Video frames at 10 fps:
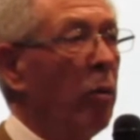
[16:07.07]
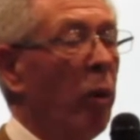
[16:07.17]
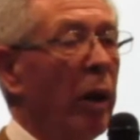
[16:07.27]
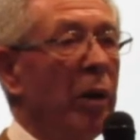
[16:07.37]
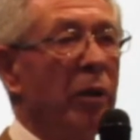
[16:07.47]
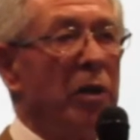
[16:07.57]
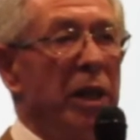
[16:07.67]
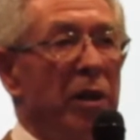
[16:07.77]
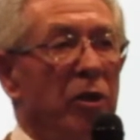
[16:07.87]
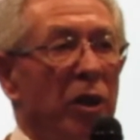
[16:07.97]
one of the
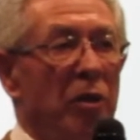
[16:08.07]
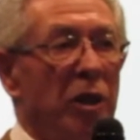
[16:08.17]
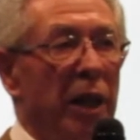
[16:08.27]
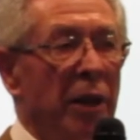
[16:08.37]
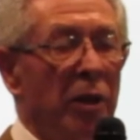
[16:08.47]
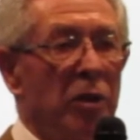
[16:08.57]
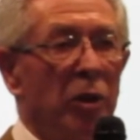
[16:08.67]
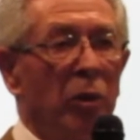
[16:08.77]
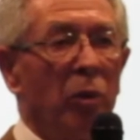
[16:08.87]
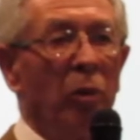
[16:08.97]
teachers in the
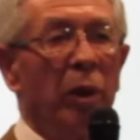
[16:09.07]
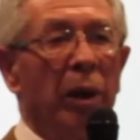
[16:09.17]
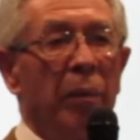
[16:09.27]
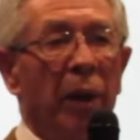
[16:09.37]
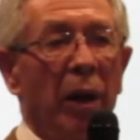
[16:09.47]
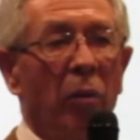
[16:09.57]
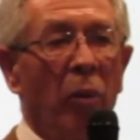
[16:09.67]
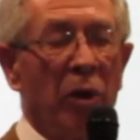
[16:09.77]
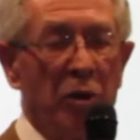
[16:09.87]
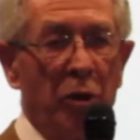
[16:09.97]
school
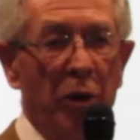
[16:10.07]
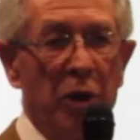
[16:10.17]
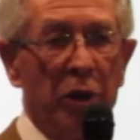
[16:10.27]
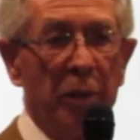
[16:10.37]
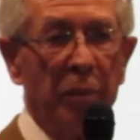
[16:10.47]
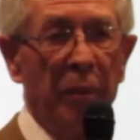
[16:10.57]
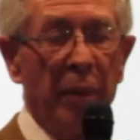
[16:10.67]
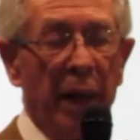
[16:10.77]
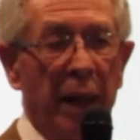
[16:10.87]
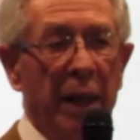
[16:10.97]
was Jewish,
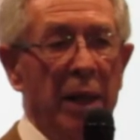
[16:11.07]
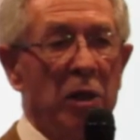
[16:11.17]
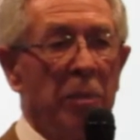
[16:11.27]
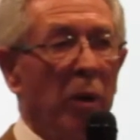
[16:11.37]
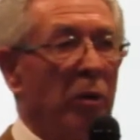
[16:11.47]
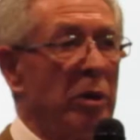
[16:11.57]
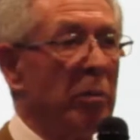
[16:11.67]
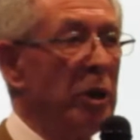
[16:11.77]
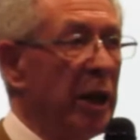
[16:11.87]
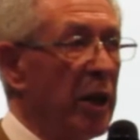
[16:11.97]
and he spoke
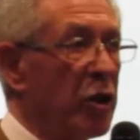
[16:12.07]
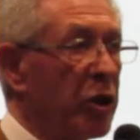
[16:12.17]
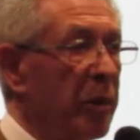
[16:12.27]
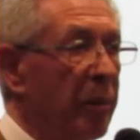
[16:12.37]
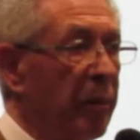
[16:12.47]
some Yiddish.